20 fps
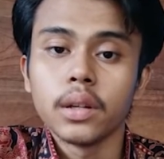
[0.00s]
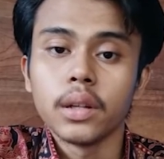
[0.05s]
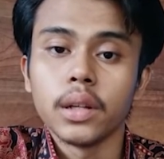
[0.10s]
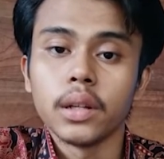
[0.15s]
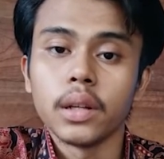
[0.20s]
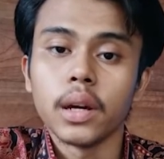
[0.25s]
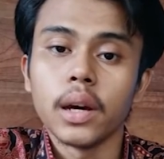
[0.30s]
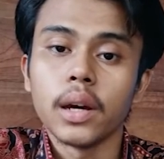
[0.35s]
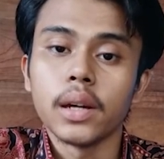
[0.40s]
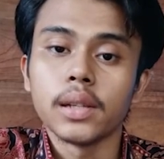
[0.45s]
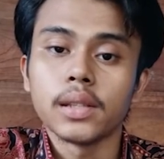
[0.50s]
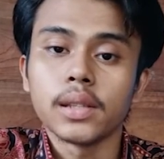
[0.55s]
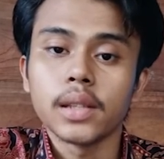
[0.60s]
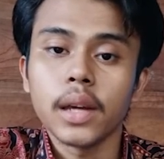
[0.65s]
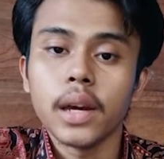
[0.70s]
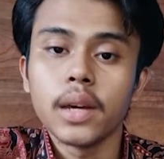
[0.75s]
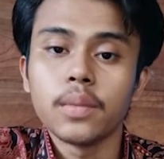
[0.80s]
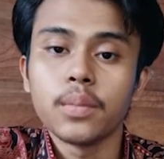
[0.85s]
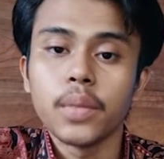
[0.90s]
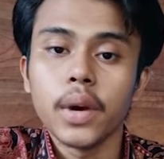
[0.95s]
in an
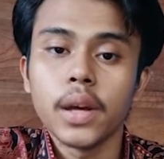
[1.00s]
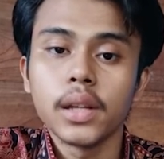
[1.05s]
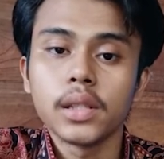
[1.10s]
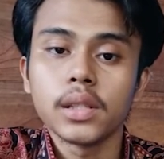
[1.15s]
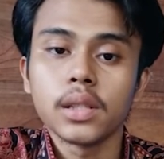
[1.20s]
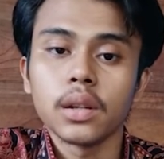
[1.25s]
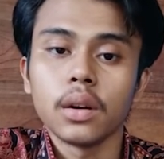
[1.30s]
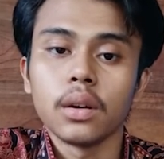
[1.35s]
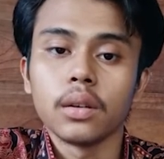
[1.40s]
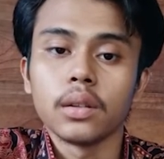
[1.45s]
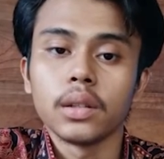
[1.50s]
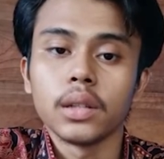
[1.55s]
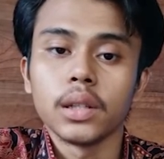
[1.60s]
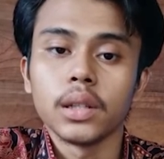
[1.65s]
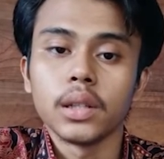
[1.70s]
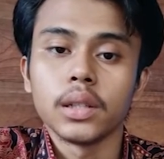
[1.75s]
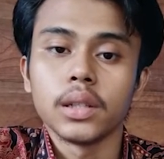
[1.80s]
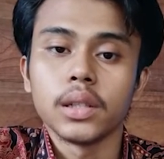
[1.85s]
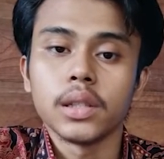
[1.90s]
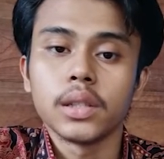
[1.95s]
essay based on
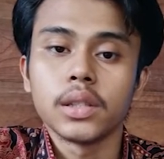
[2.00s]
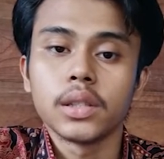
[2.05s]
the